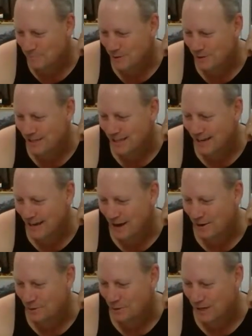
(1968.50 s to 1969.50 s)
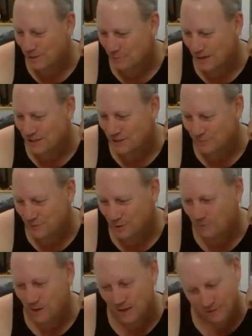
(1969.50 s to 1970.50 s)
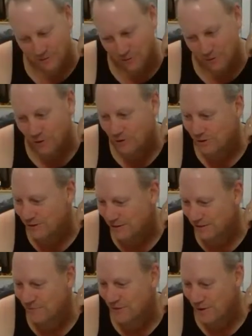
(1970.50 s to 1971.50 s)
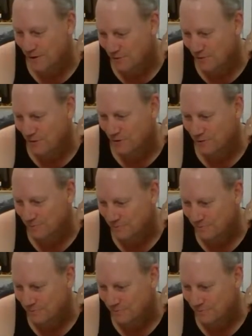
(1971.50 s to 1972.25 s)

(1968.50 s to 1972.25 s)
Building Lego always makes you feel better. True, very true.